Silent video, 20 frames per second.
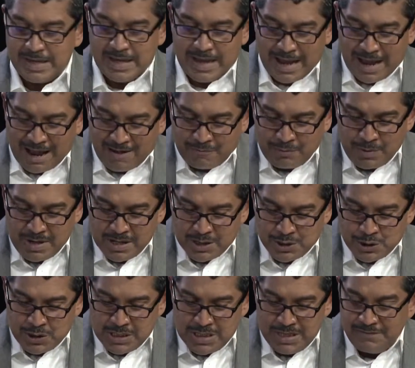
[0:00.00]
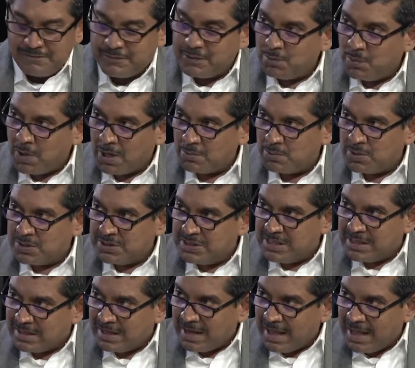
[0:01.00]
Have we achieved what was
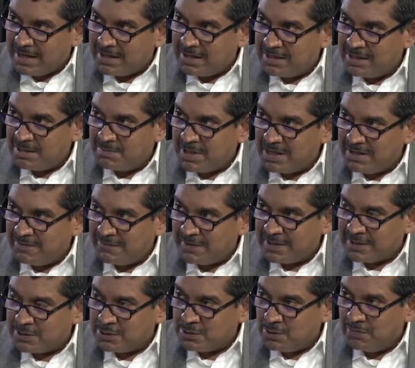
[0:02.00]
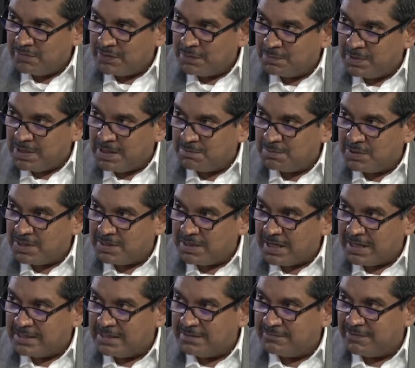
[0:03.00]
declared in the manifesto of the PAP in
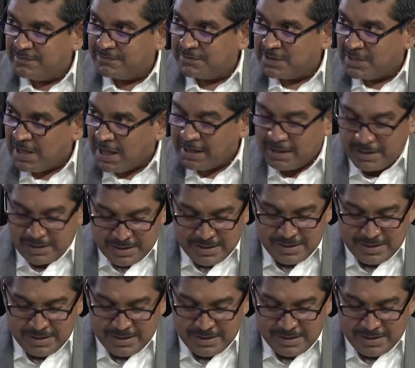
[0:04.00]
1959?